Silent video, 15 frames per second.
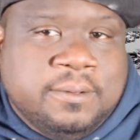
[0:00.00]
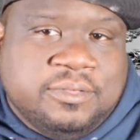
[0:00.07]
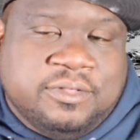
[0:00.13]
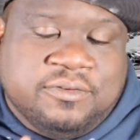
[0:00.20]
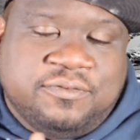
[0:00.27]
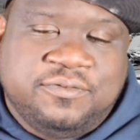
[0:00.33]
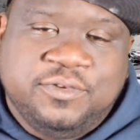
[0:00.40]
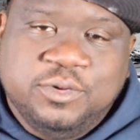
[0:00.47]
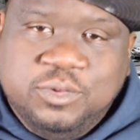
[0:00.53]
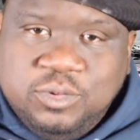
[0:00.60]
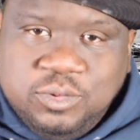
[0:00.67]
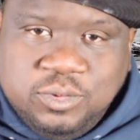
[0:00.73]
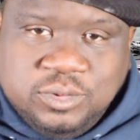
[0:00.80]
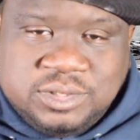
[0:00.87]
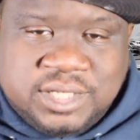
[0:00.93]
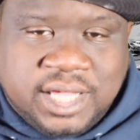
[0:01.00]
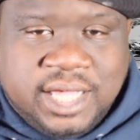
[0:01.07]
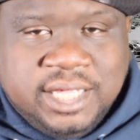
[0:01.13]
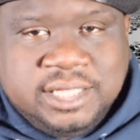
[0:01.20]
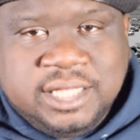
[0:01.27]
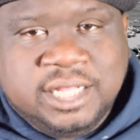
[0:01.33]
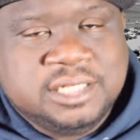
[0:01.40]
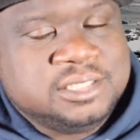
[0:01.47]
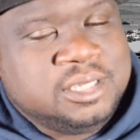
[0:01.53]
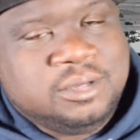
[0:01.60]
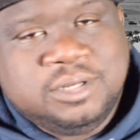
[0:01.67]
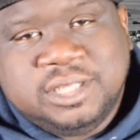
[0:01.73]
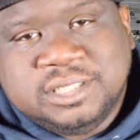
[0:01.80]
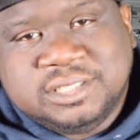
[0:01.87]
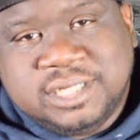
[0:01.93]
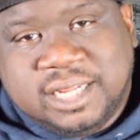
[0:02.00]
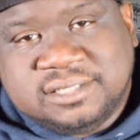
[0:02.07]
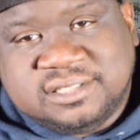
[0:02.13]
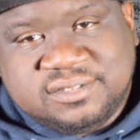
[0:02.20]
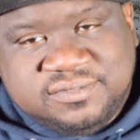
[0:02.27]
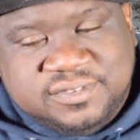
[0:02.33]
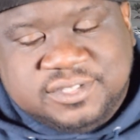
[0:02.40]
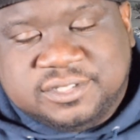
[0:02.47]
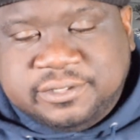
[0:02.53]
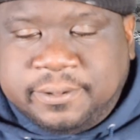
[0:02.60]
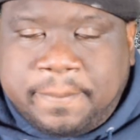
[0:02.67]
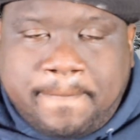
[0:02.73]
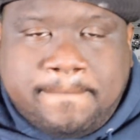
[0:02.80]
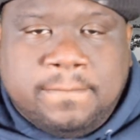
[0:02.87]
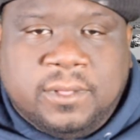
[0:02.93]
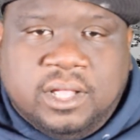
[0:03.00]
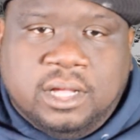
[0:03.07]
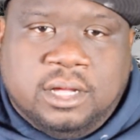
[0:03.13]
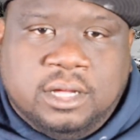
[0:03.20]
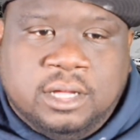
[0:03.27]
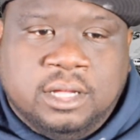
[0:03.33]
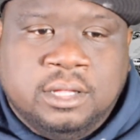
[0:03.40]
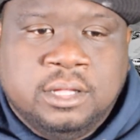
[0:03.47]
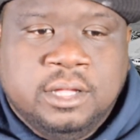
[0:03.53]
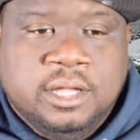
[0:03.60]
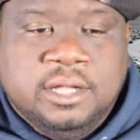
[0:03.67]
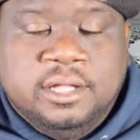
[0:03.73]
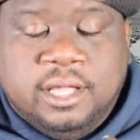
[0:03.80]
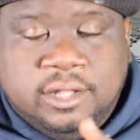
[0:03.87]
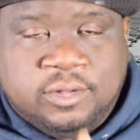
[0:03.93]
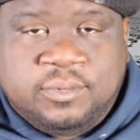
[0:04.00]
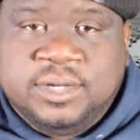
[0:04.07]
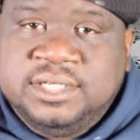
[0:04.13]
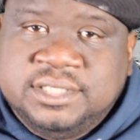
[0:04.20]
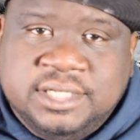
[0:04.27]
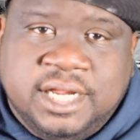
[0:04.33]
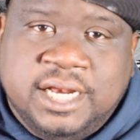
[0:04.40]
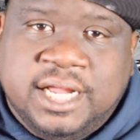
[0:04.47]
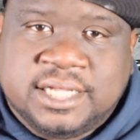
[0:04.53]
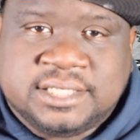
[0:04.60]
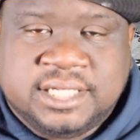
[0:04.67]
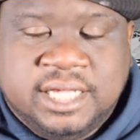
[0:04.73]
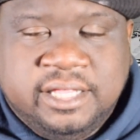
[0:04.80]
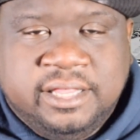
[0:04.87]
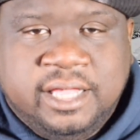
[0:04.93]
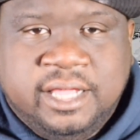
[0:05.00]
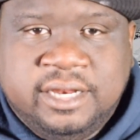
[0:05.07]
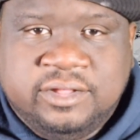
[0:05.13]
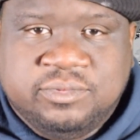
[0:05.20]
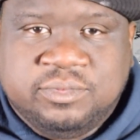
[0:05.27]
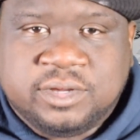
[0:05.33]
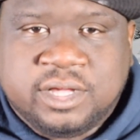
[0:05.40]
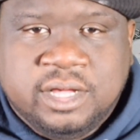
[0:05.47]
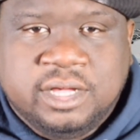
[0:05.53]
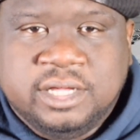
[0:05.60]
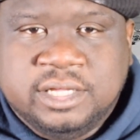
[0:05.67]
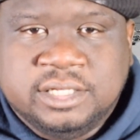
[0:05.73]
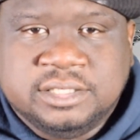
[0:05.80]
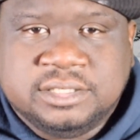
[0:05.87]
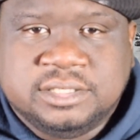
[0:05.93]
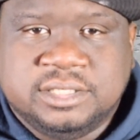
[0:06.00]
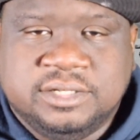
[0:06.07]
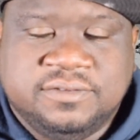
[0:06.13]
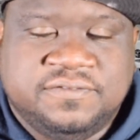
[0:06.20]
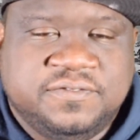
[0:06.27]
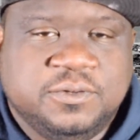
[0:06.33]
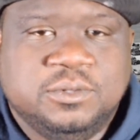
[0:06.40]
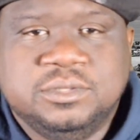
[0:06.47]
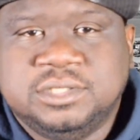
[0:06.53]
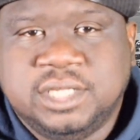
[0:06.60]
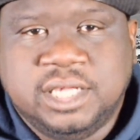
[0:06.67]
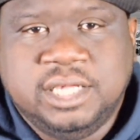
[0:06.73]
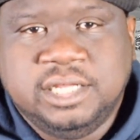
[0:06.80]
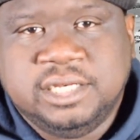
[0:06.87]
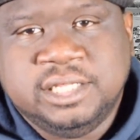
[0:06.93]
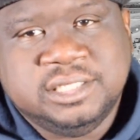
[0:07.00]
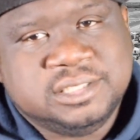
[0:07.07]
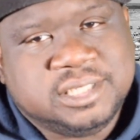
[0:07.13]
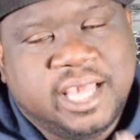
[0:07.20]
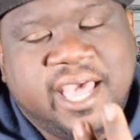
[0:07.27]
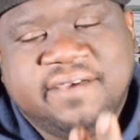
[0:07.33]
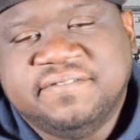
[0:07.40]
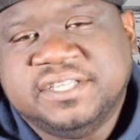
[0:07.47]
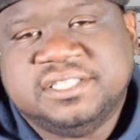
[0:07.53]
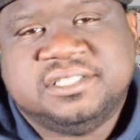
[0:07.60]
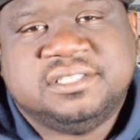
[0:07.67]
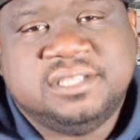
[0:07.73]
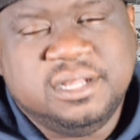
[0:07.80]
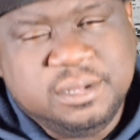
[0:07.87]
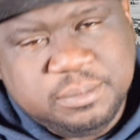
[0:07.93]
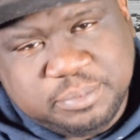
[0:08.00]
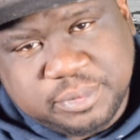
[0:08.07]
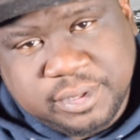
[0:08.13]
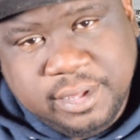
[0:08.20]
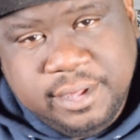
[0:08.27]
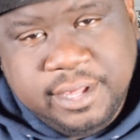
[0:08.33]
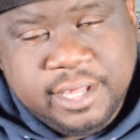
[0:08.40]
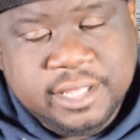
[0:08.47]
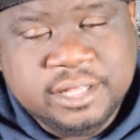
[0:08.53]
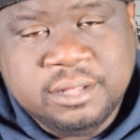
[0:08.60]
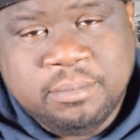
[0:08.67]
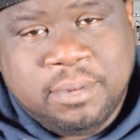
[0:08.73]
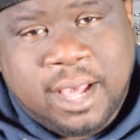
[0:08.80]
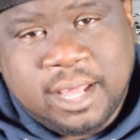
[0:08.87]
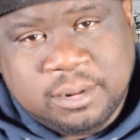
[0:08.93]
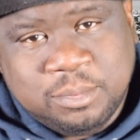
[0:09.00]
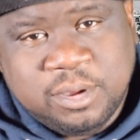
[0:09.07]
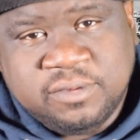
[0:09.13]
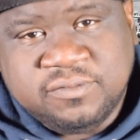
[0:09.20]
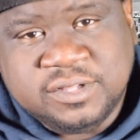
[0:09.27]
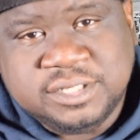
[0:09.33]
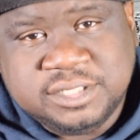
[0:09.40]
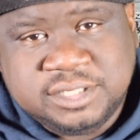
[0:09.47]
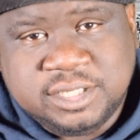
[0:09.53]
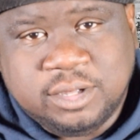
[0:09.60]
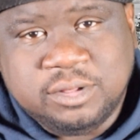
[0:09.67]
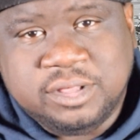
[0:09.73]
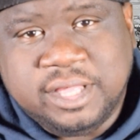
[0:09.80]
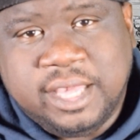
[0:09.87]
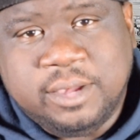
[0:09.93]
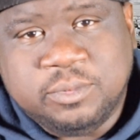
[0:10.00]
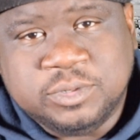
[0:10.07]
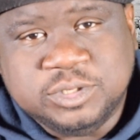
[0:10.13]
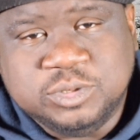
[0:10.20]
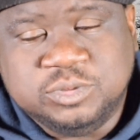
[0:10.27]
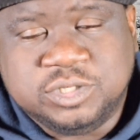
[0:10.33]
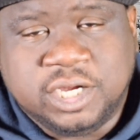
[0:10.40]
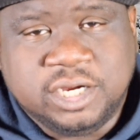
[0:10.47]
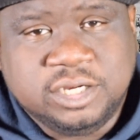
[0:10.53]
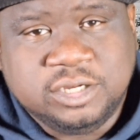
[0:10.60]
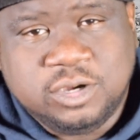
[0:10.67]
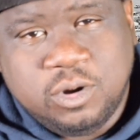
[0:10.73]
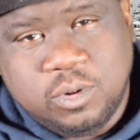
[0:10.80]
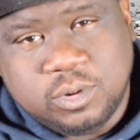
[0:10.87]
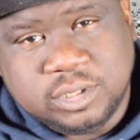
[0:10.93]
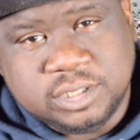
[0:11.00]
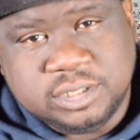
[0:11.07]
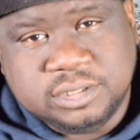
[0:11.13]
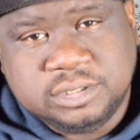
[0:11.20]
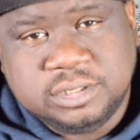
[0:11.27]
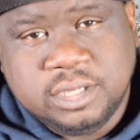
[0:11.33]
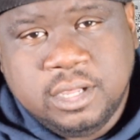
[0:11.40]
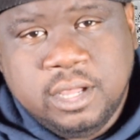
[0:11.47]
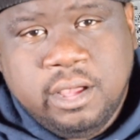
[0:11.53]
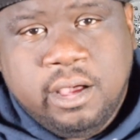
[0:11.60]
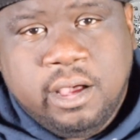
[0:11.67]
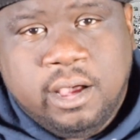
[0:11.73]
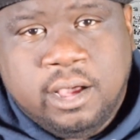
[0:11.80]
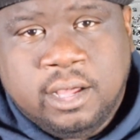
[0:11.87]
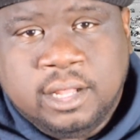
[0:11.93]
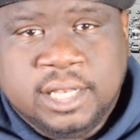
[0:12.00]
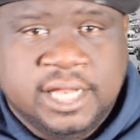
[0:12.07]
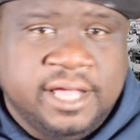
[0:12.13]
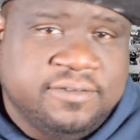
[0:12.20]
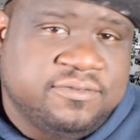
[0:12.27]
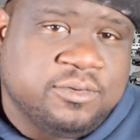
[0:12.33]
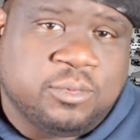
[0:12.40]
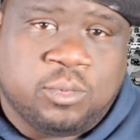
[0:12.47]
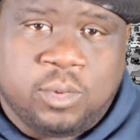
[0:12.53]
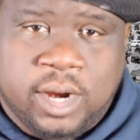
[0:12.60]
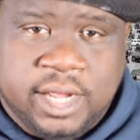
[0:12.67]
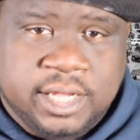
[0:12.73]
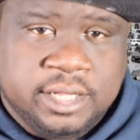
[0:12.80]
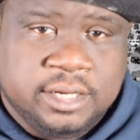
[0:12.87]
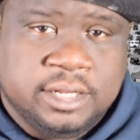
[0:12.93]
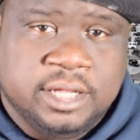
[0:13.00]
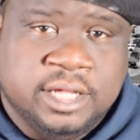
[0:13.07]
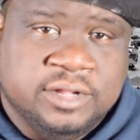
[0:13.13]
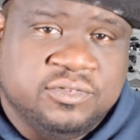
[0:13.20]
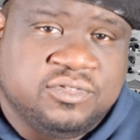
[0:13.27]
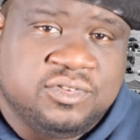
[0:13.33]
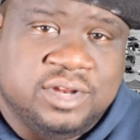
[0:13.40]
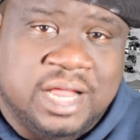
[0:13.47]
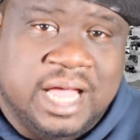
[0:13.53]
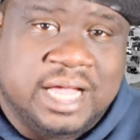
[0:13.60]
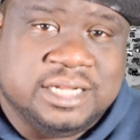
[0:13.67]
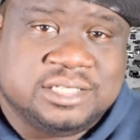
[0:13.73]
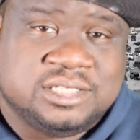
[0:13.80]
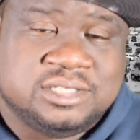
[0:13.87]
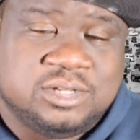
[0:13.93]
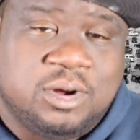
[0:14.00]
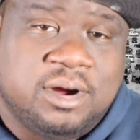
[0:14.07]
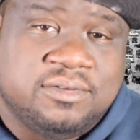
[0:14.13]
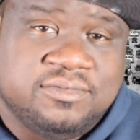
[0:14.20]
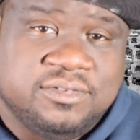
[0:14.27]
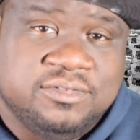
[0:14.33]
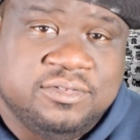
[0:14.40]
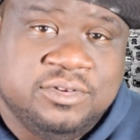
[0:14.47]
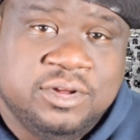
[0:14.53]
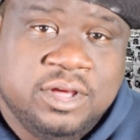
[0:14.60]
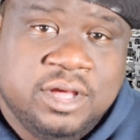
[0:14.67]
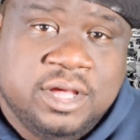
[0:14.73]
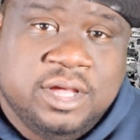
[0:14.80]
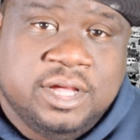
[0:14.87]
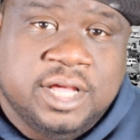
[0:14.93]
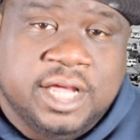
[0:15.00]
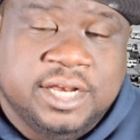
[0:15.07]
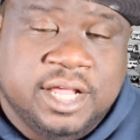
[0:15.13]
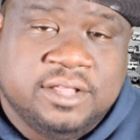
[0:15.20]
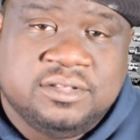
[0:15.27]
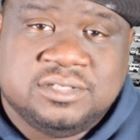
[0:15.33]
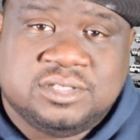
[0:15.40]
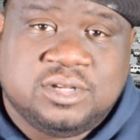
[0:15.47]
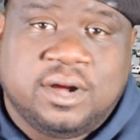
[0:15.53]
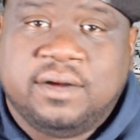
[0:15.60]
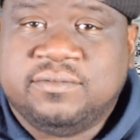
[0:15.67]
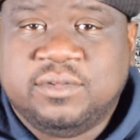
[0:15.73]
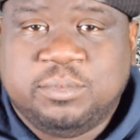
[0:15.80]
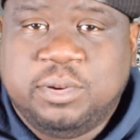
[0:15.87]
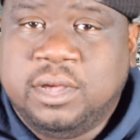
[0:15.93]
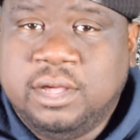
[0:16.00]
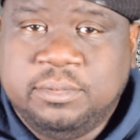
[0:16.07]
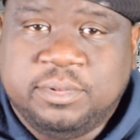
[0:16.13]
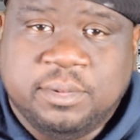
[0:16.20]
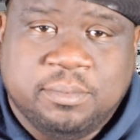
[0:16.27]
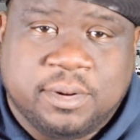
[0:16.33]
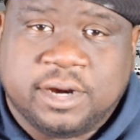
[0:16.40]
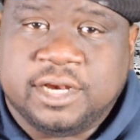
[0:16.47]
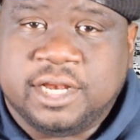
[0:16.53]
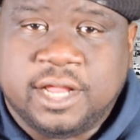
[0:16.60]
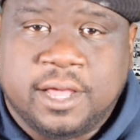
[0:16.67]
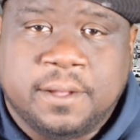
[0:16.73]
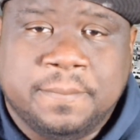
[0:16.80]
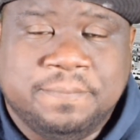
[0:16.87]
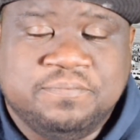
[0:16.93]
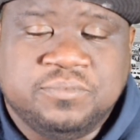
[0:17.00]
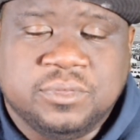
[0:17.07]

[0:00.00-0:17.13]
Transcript: The fuel tank that is on it is not sufficient. And the reason that I say that is because the fuel tank needs to have a sump in the bottom of it, so that when you turn corners left and right, it's not starving. It doesn't starve the pump and burn it out.